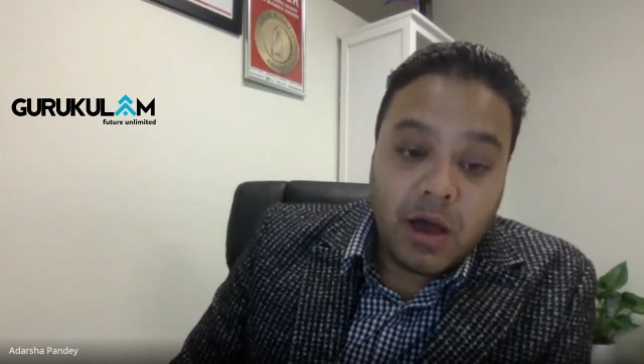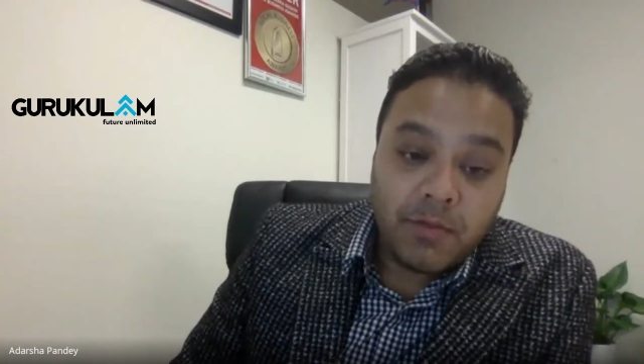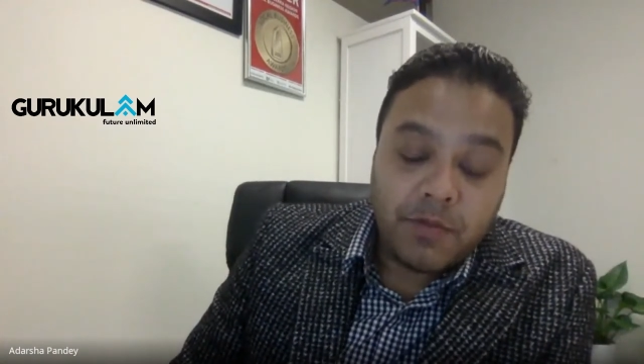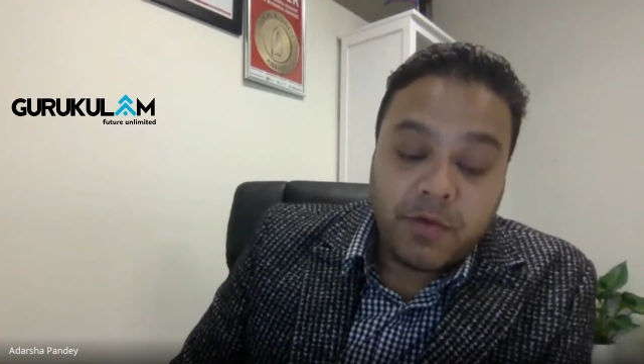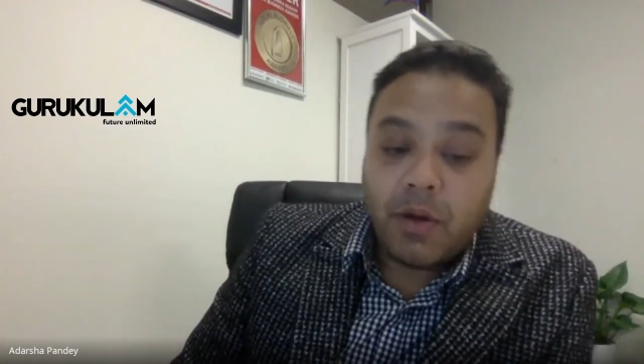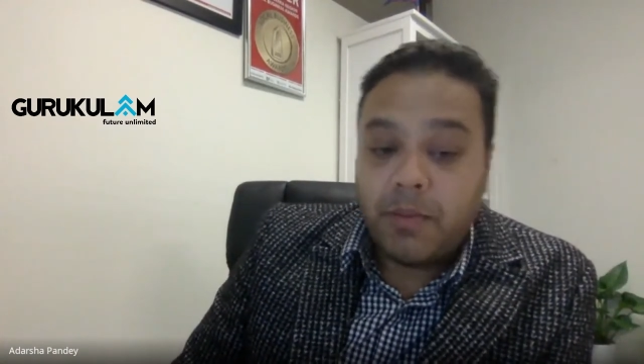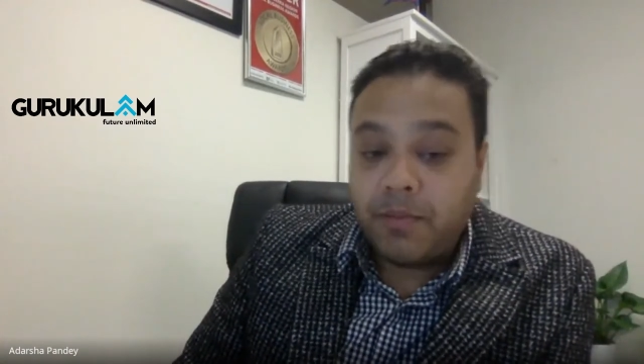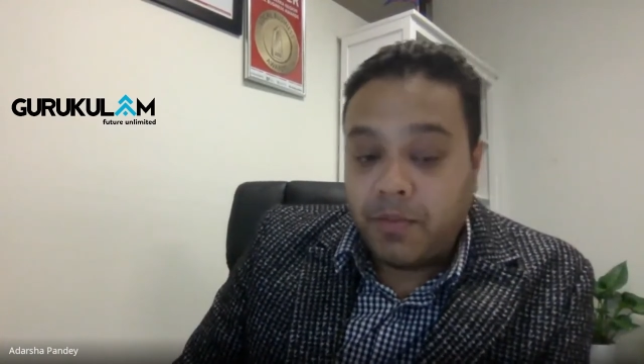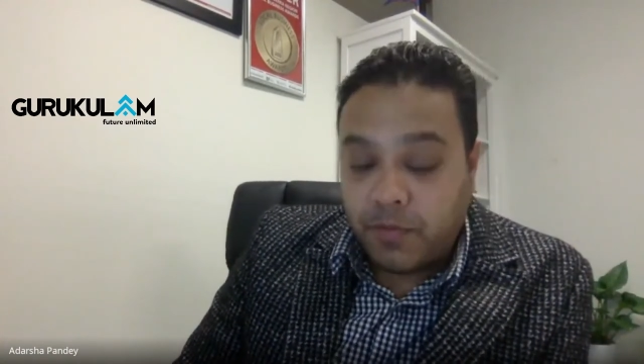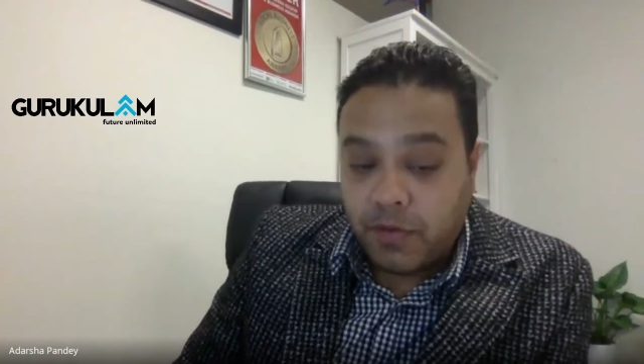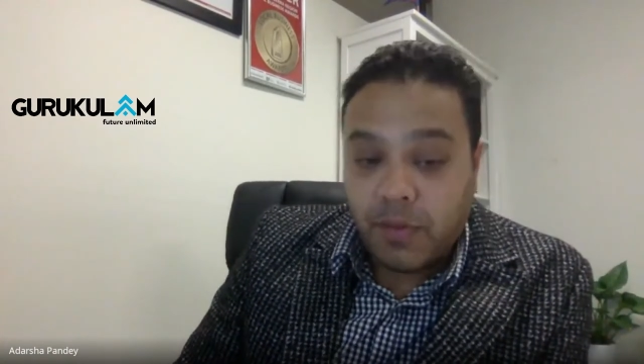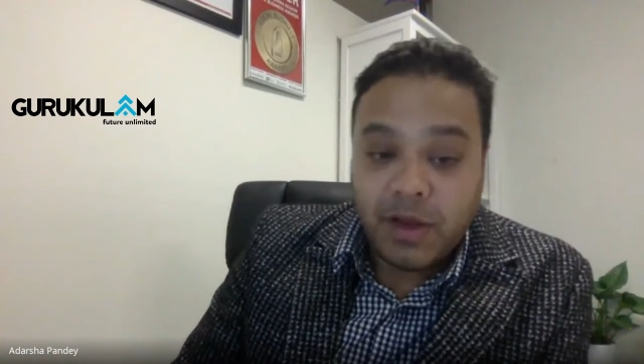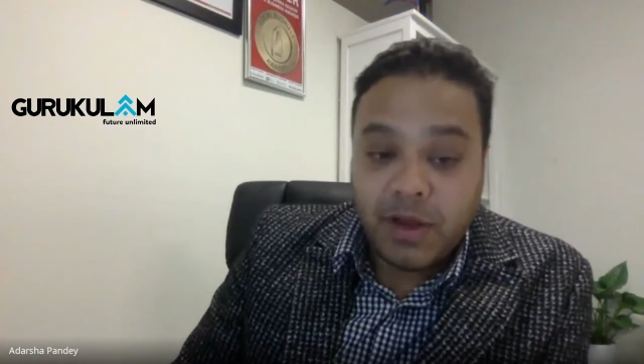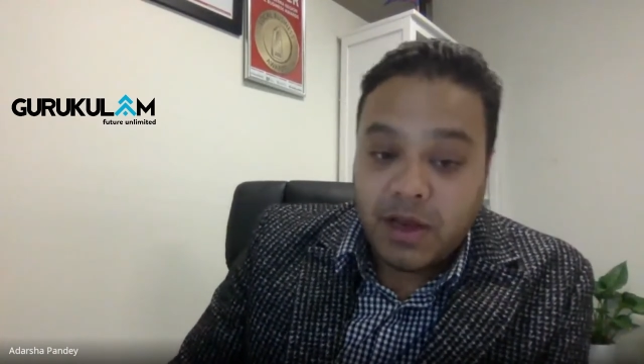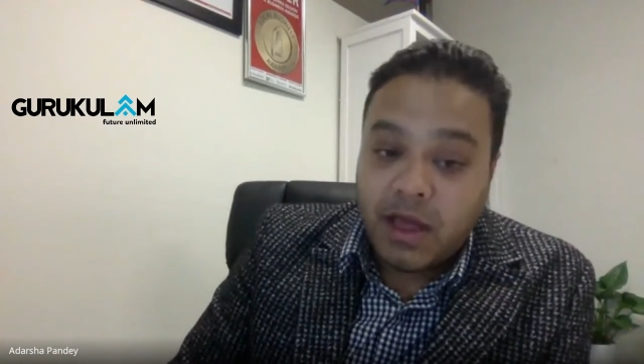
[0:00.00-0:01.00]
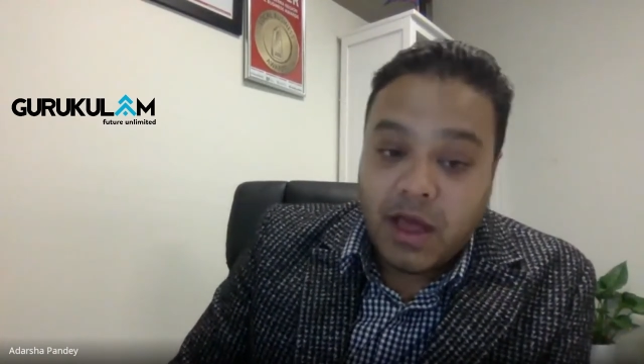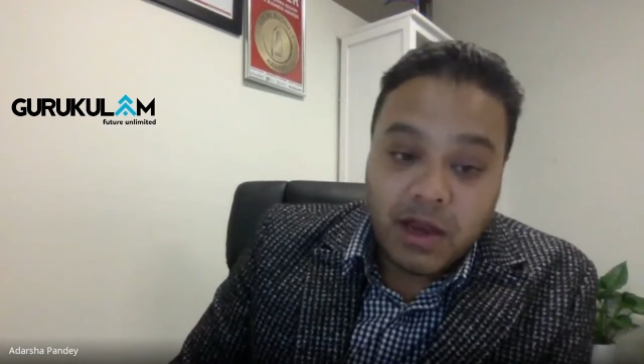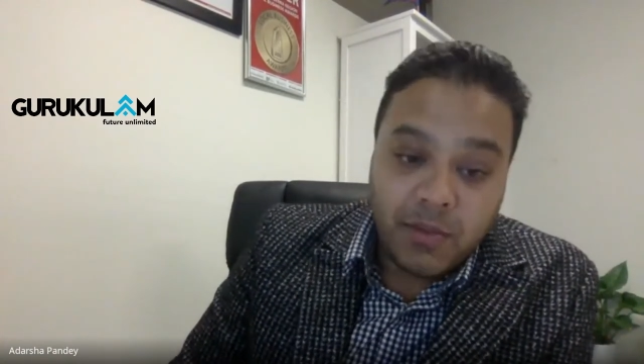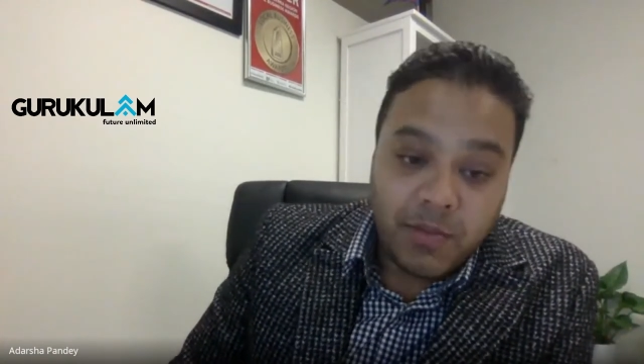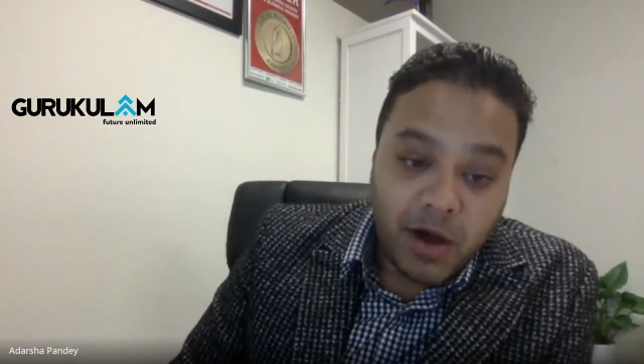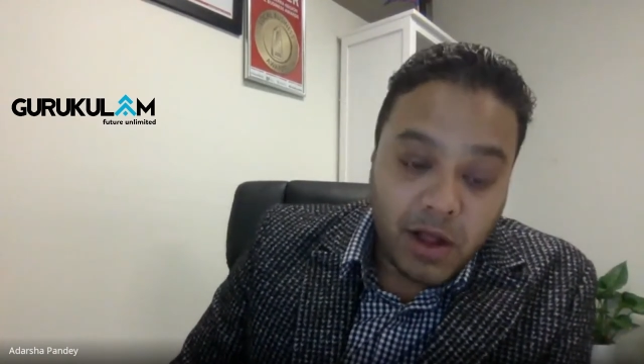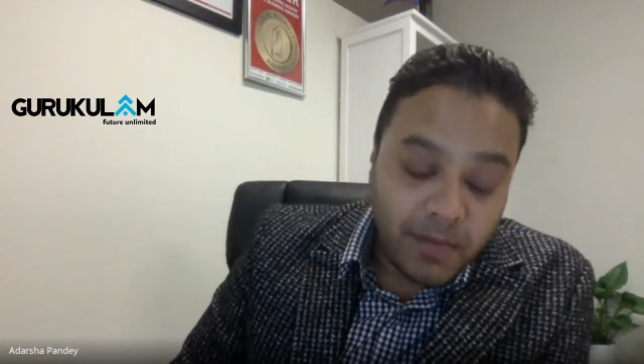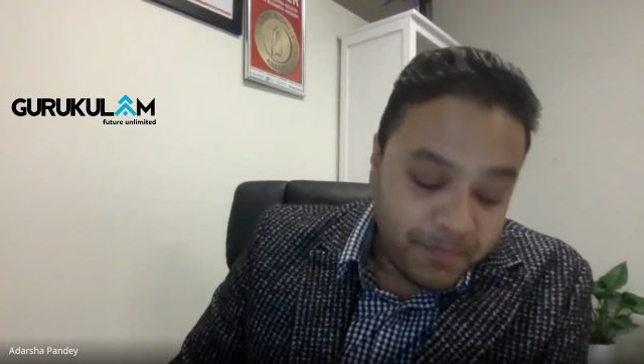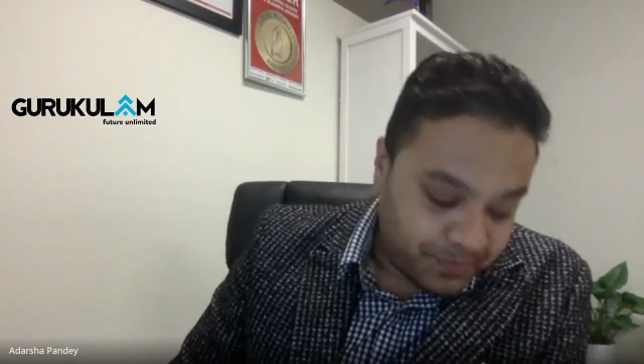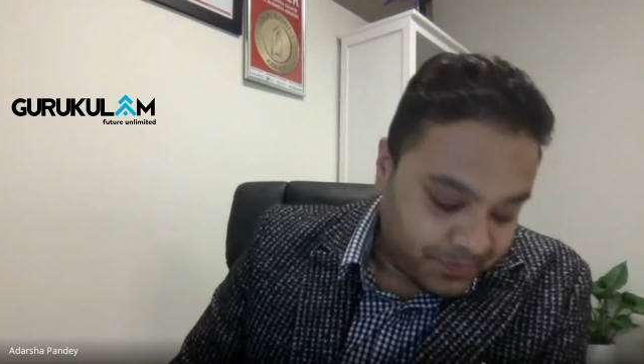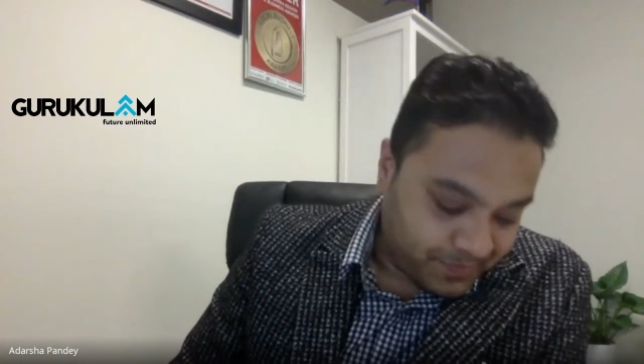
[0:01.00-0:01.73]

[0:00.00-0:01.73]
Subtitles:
from India and Nepal.